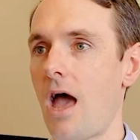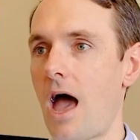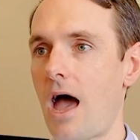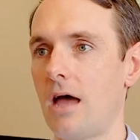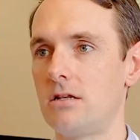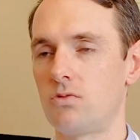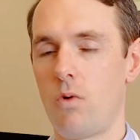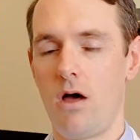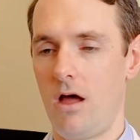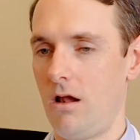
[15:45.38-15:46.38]
And
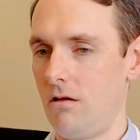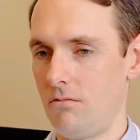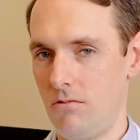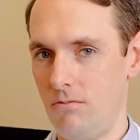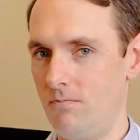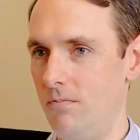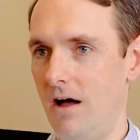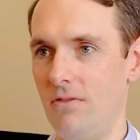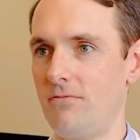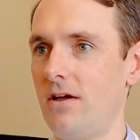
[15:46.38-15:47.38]
while
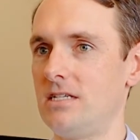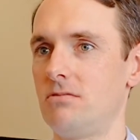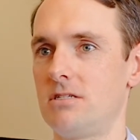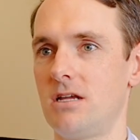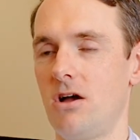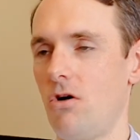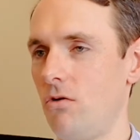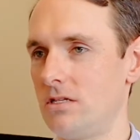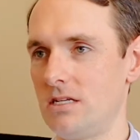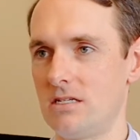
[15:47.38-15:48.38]
on the face you would say,
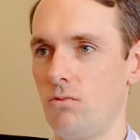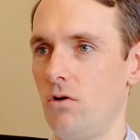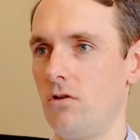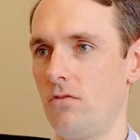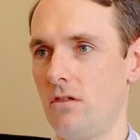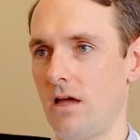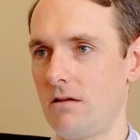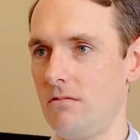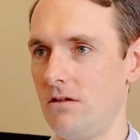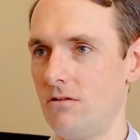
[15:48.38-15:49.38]
oh, isn't it wonderful
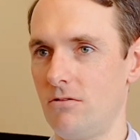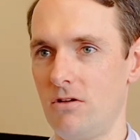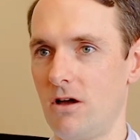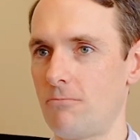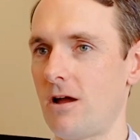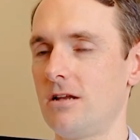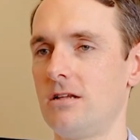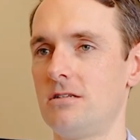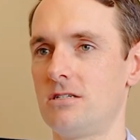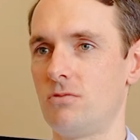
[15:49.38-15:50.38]
that you got
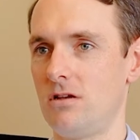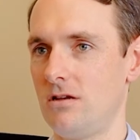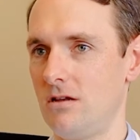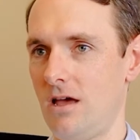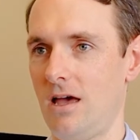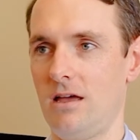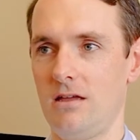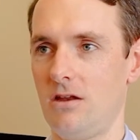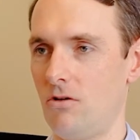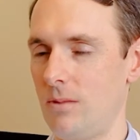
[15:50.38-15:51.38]
pregnant when
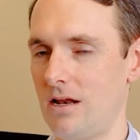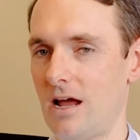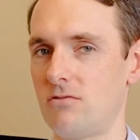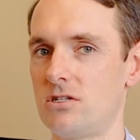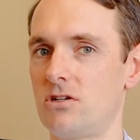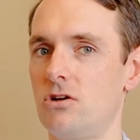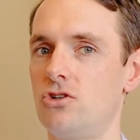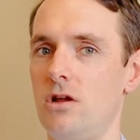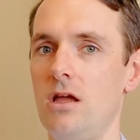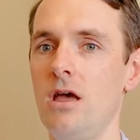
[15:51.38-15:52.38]
immediately after
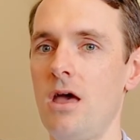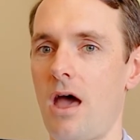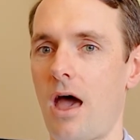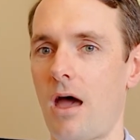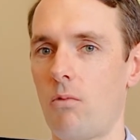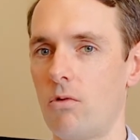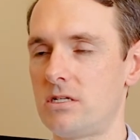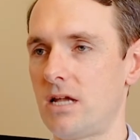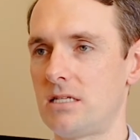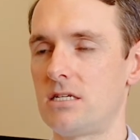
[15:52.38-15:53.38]
surgery, we're
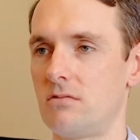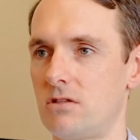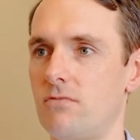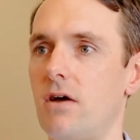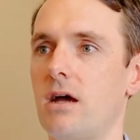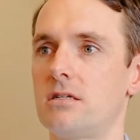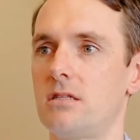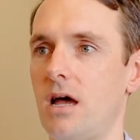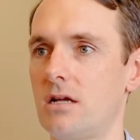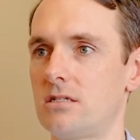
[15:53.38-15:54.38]
sensitive to the fact
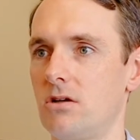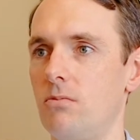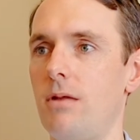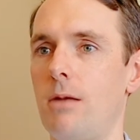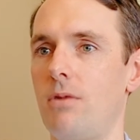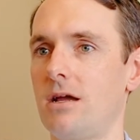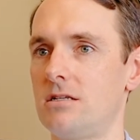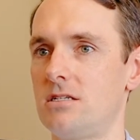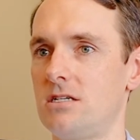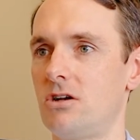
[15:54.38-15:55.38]
that unplanned
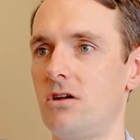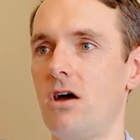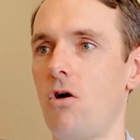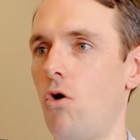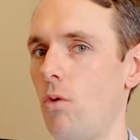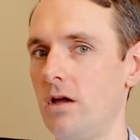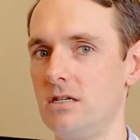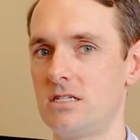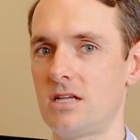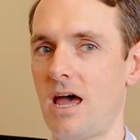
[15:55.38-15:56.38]
pregnancies are not
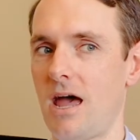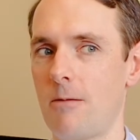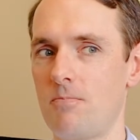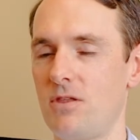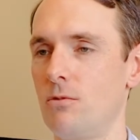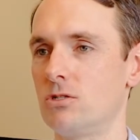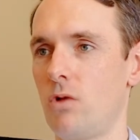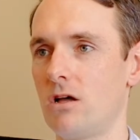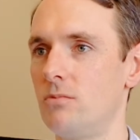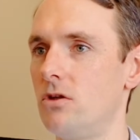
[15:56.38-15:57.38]
always the most
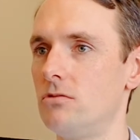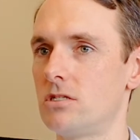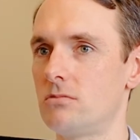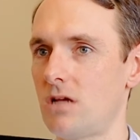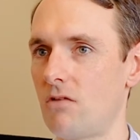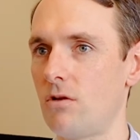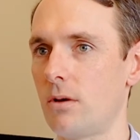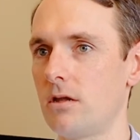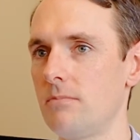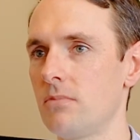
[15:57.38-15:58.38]
welcome news to
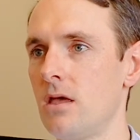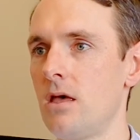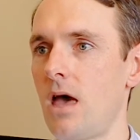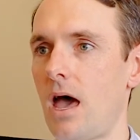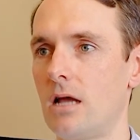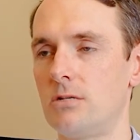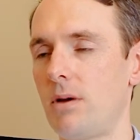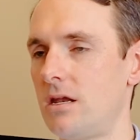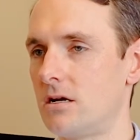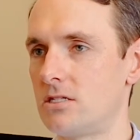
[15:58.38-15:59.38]
everybody,
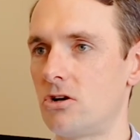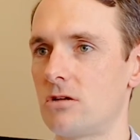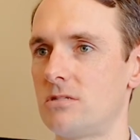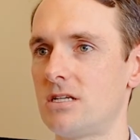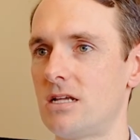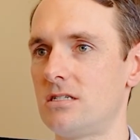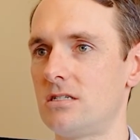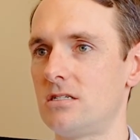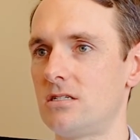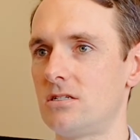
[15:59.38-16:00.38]
depending on
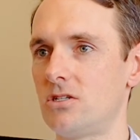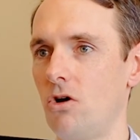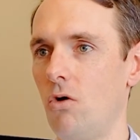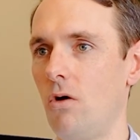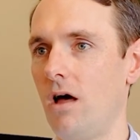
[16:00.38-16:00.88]
circumstances. So